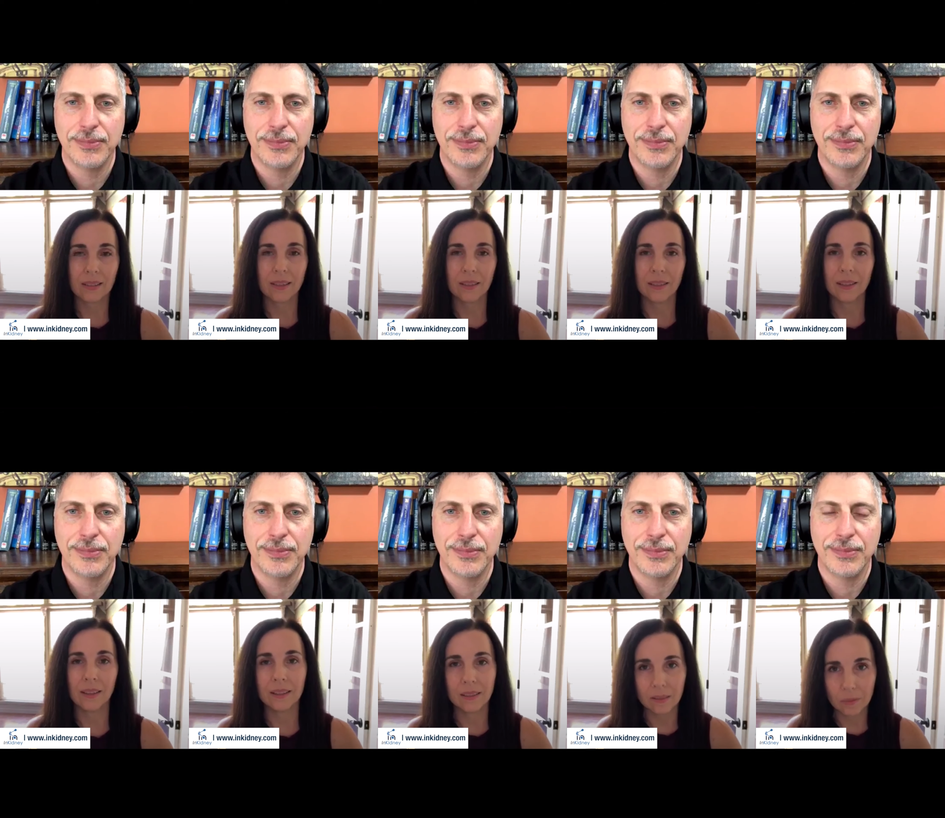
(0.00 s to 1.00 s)
Speaker 1: and then
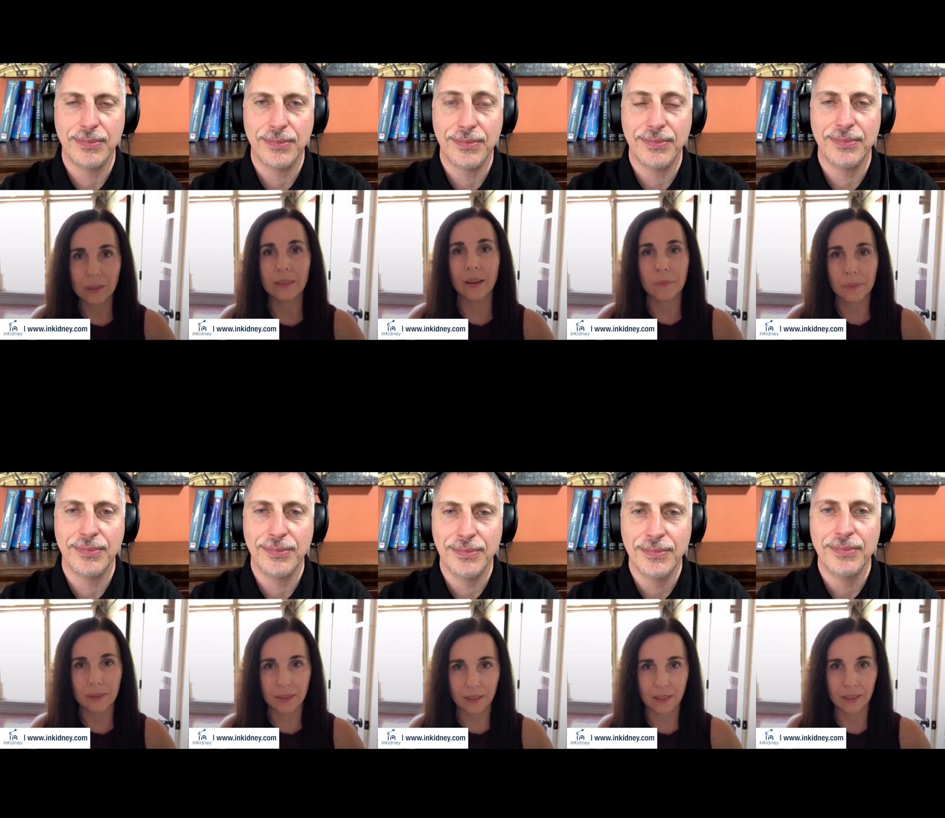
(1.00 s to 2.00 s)
exhale, and then
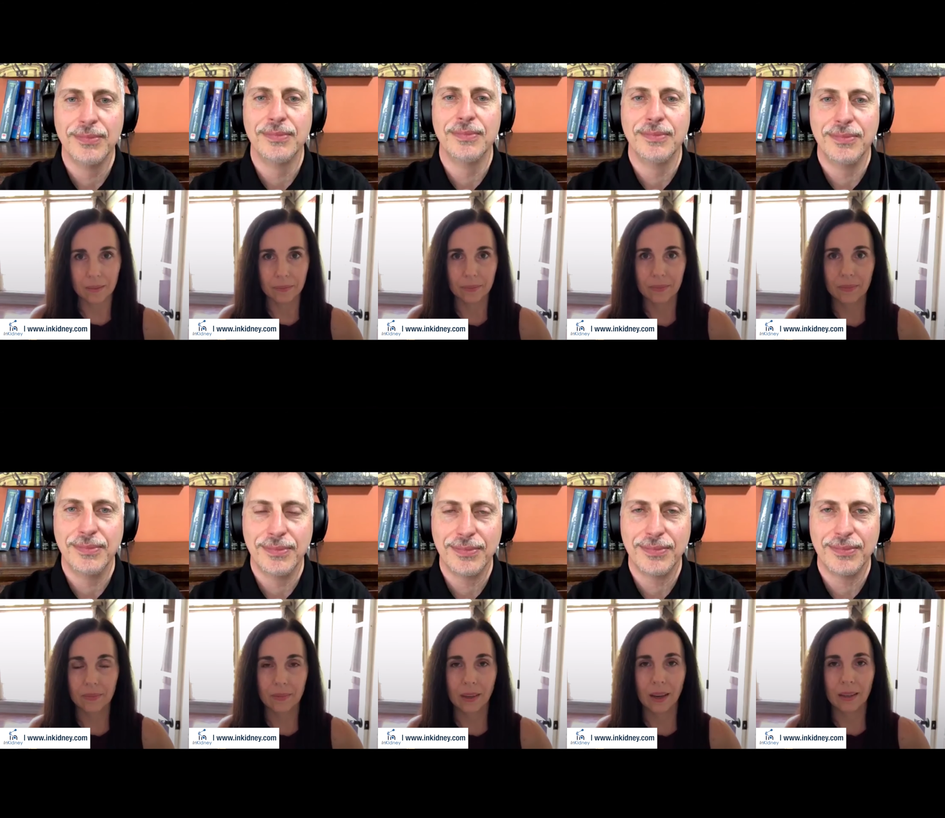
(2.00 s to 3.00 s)
build up
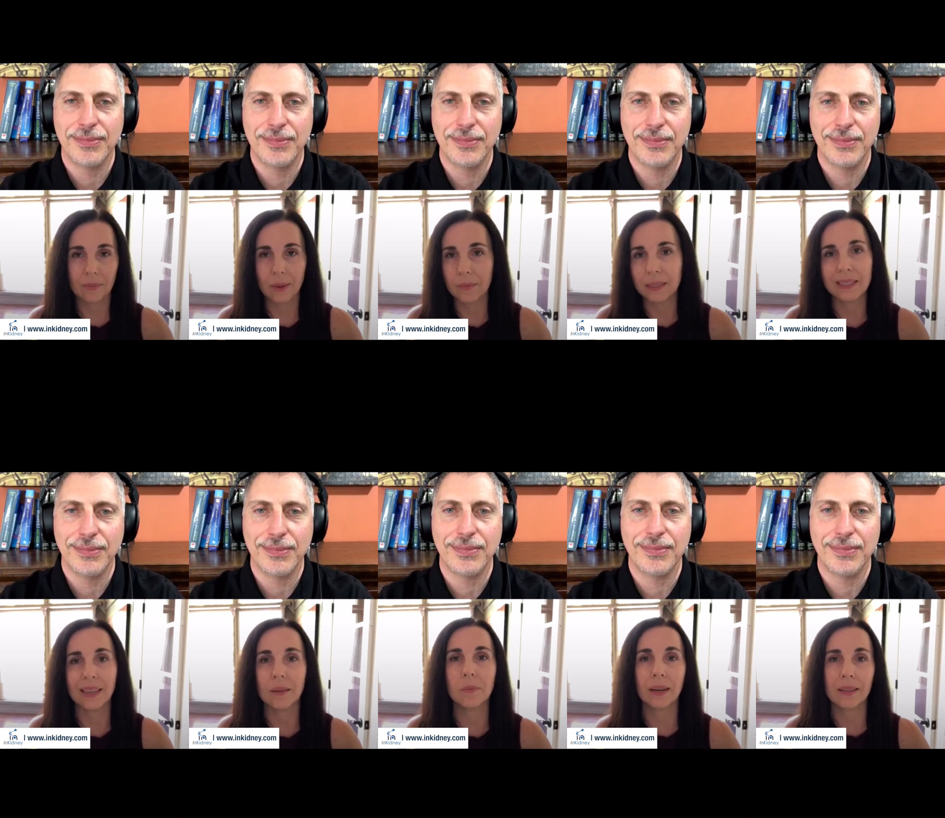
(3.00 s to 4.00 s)
um,
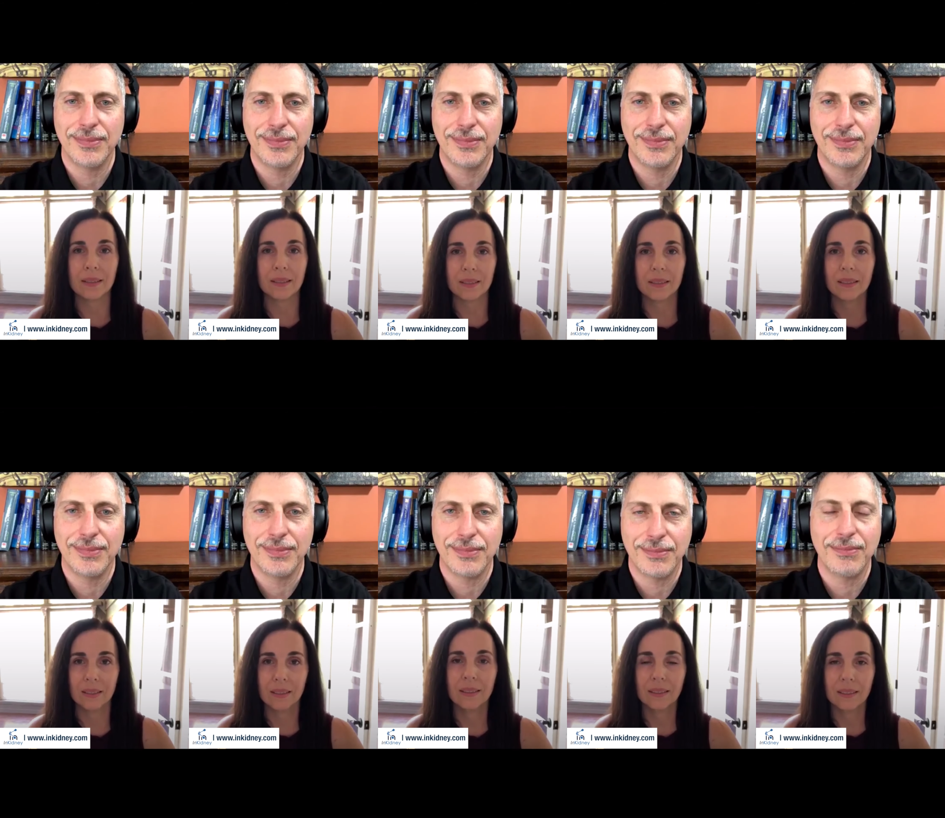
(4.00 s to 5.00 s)
maybe to 10
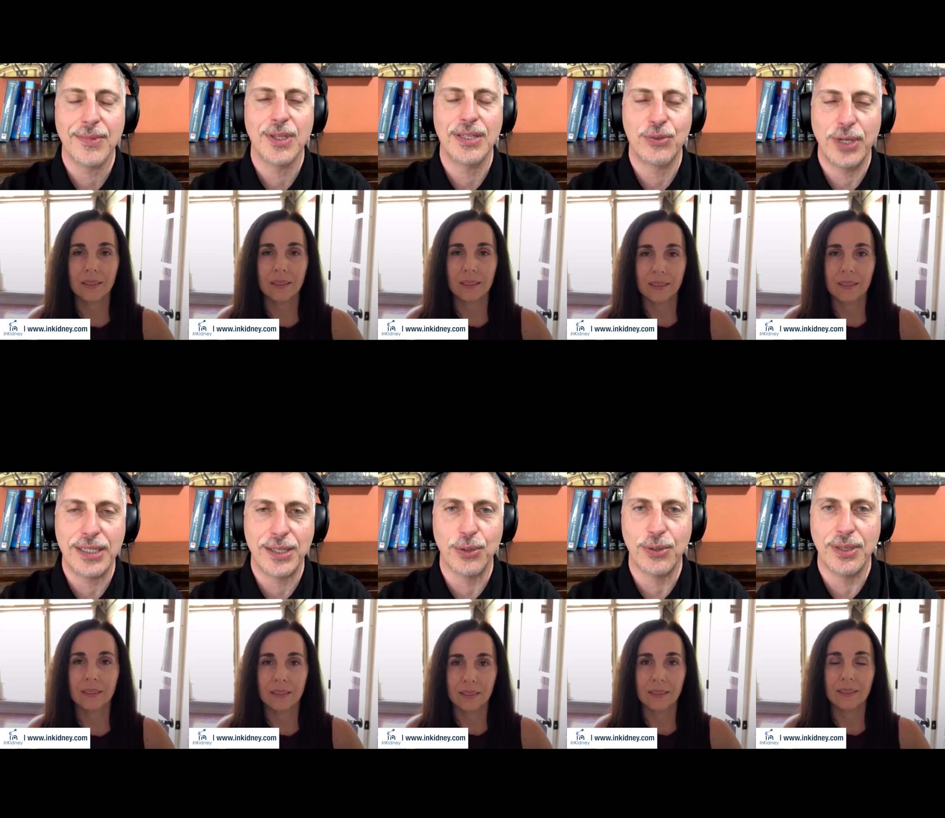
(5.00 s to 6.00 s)
breaths.
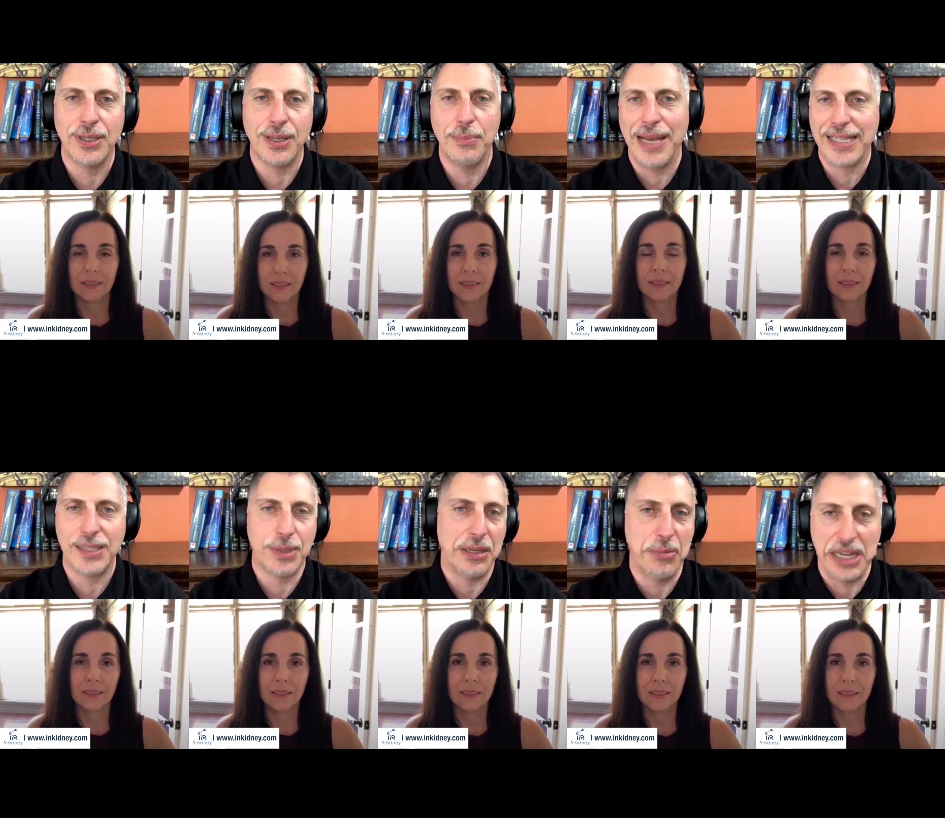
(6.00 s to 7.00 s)
Speaker 2: That's great. So,
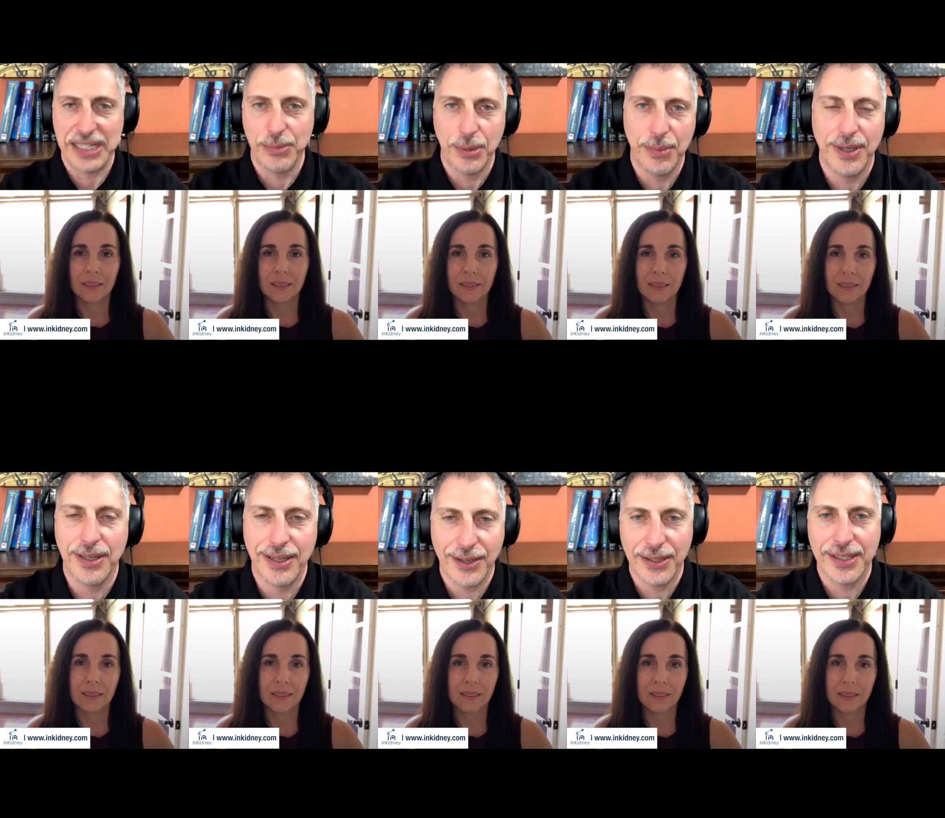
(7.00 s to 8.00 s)
and maximum, any
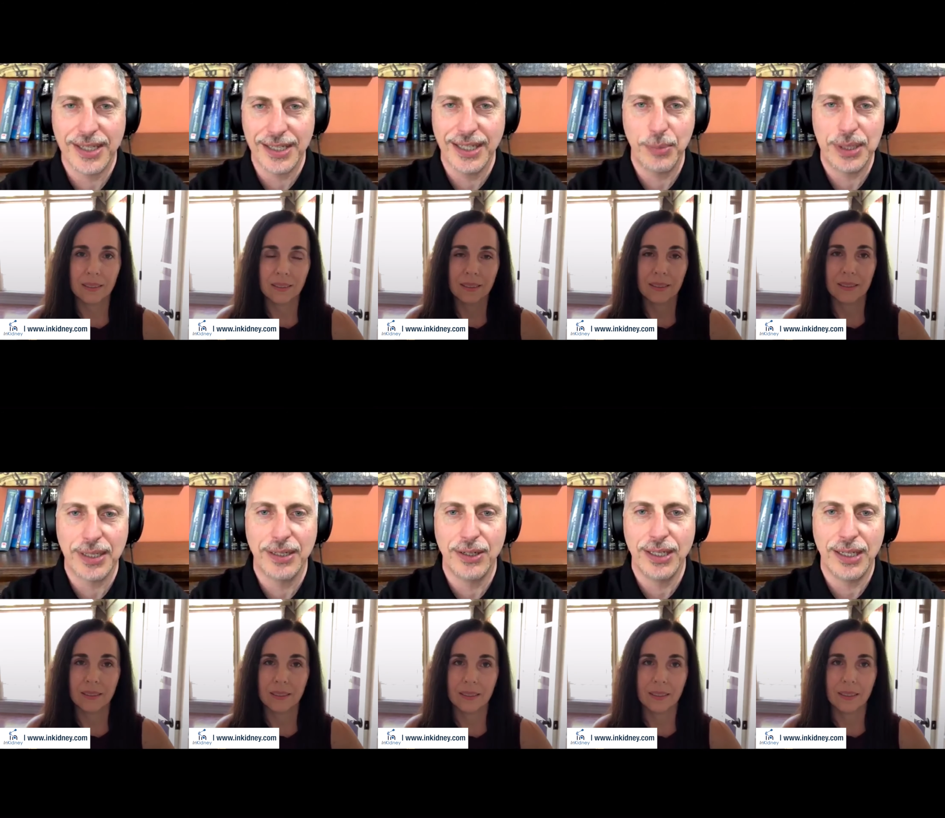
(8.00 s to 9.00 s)
maximum on, on this
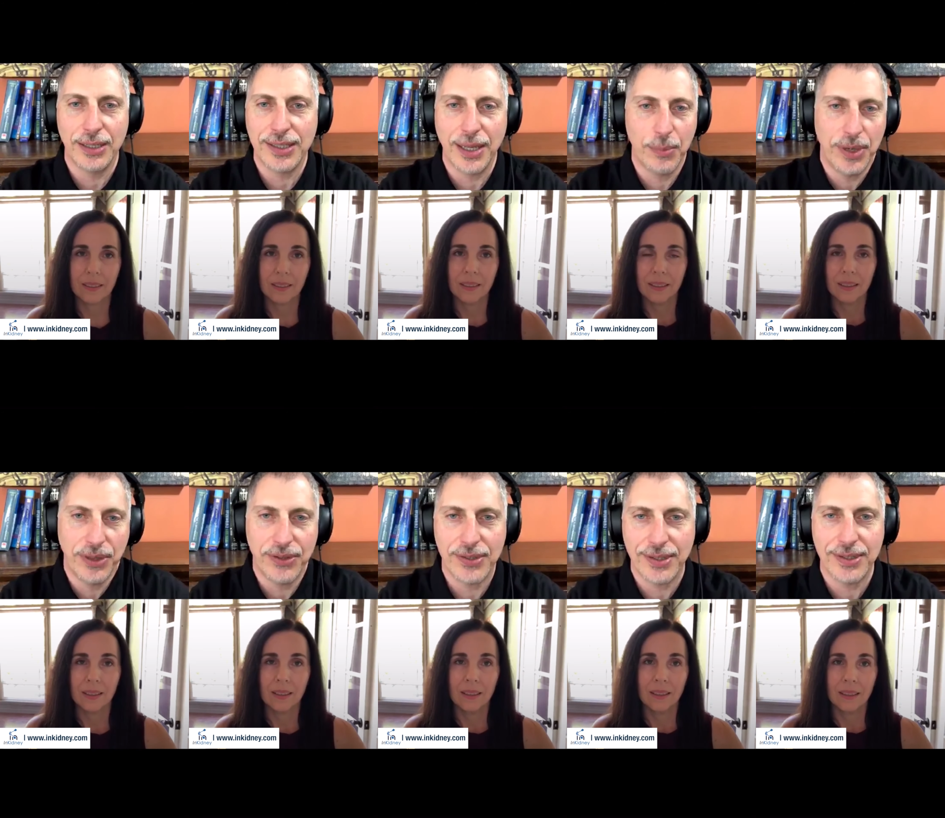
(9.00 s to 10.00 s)
technique particularly,
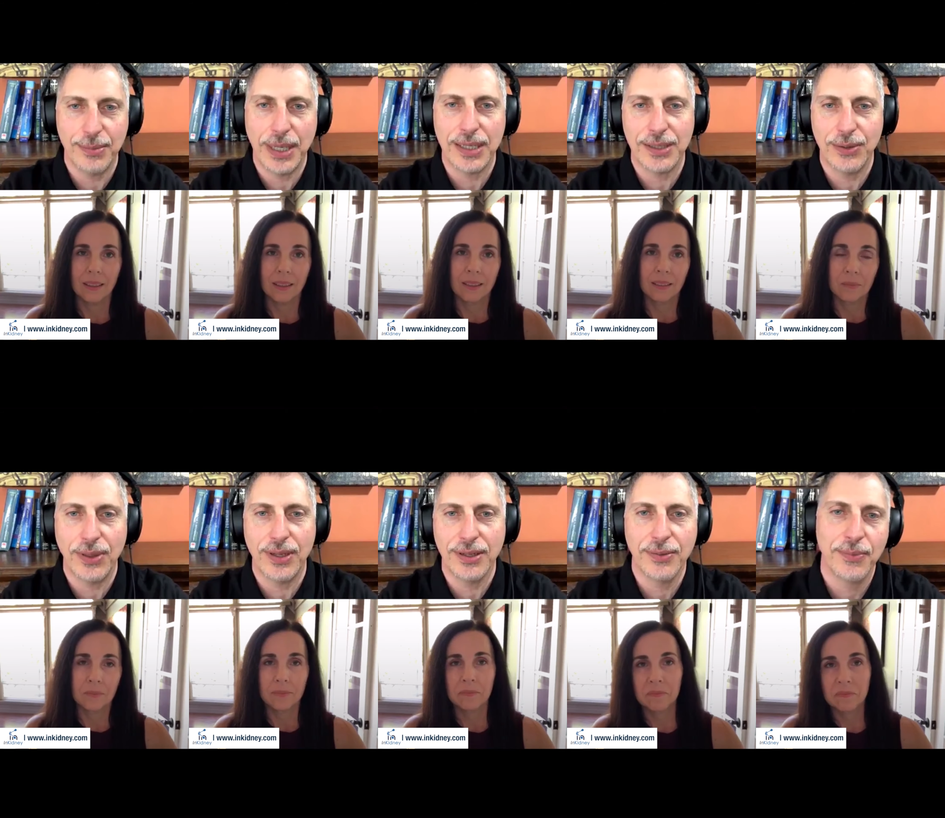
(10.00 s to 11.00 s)
like 10 breath is, is
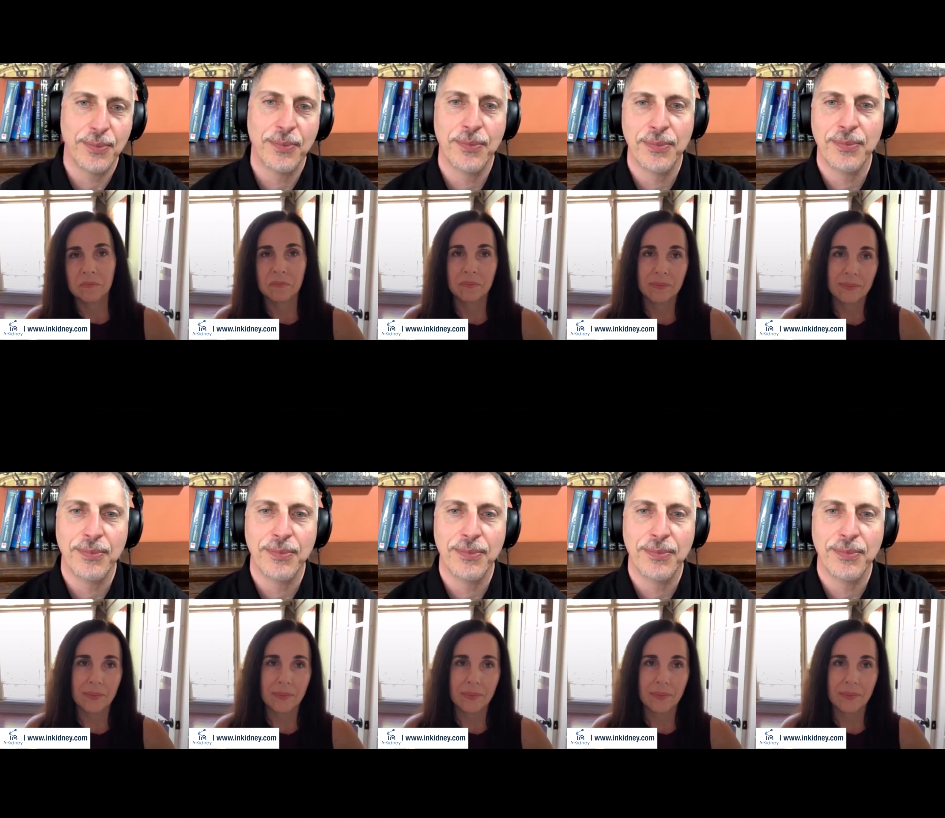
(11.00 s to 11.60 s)
max, you think?